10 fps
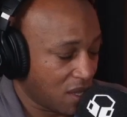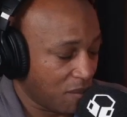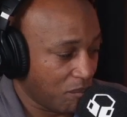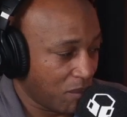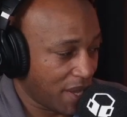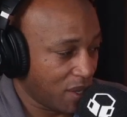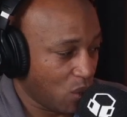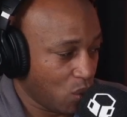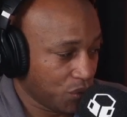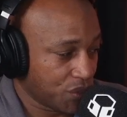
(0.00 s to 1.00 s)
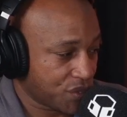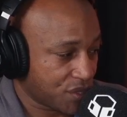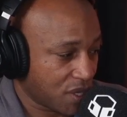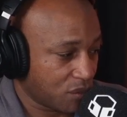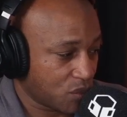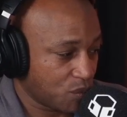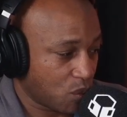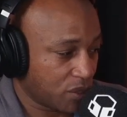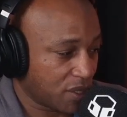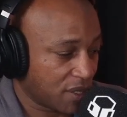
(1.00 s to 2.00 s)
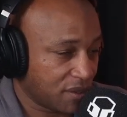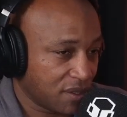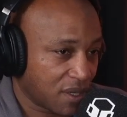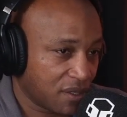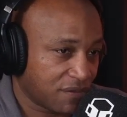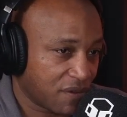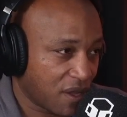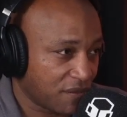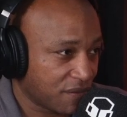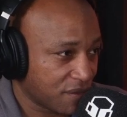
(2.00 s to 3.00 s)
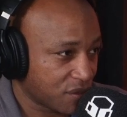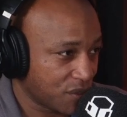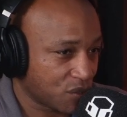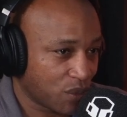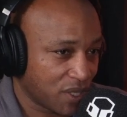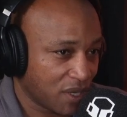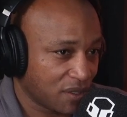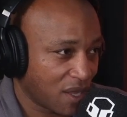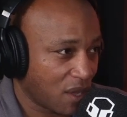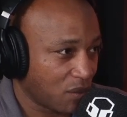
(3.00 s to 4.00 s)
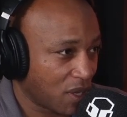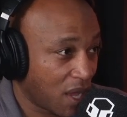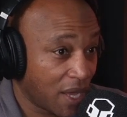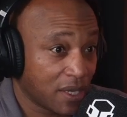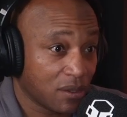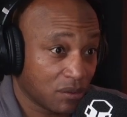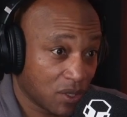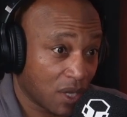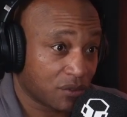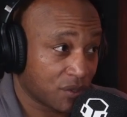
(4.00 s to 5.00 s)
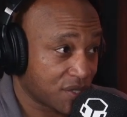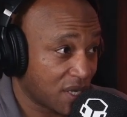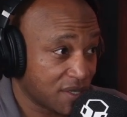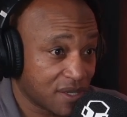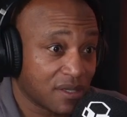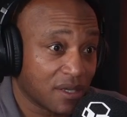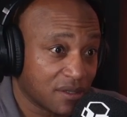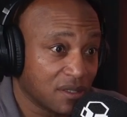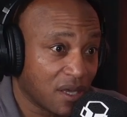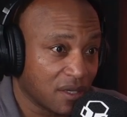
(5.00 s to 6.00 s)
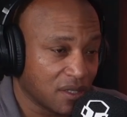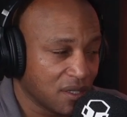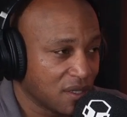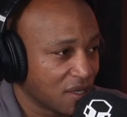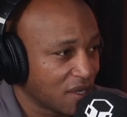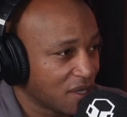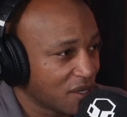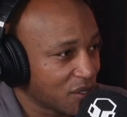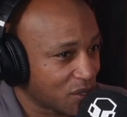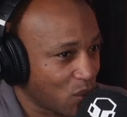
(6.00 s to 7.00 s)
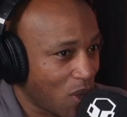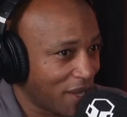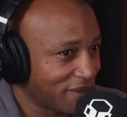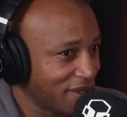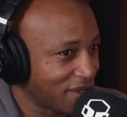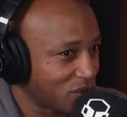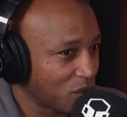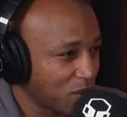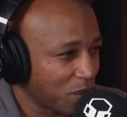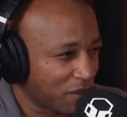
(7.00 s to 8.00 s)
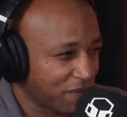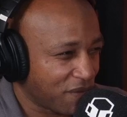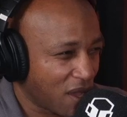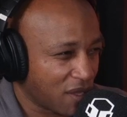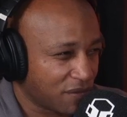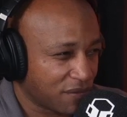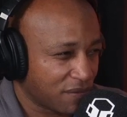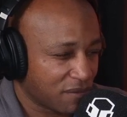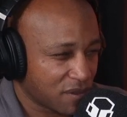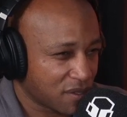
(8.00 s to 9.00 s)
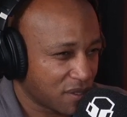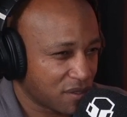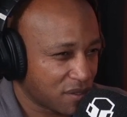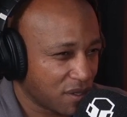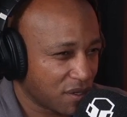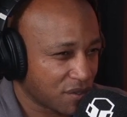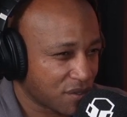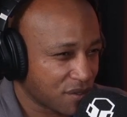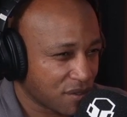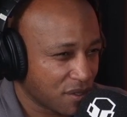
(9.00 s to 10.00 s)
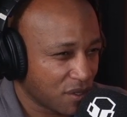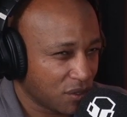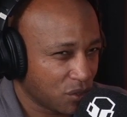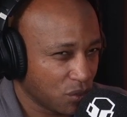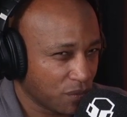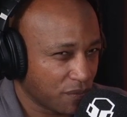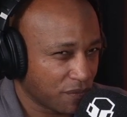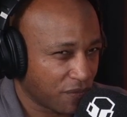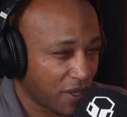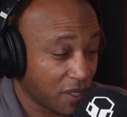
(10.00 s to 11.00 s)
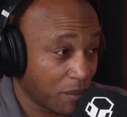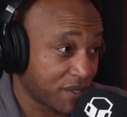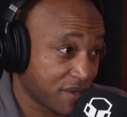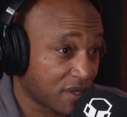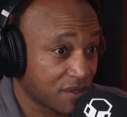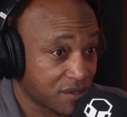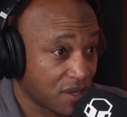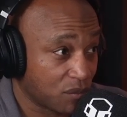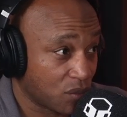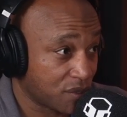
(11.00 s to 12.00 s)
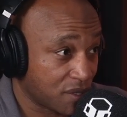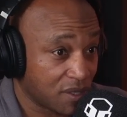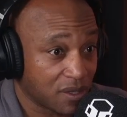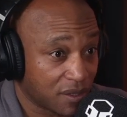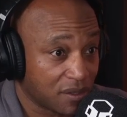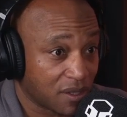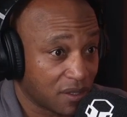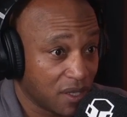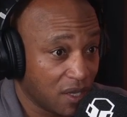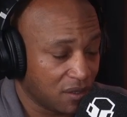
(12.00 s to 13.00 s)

my oldest son was born in 1995, so he's 28 now. I got to Salésien in 1990. So I think it took me about 5-6 years to finally, and my second son was in 1998.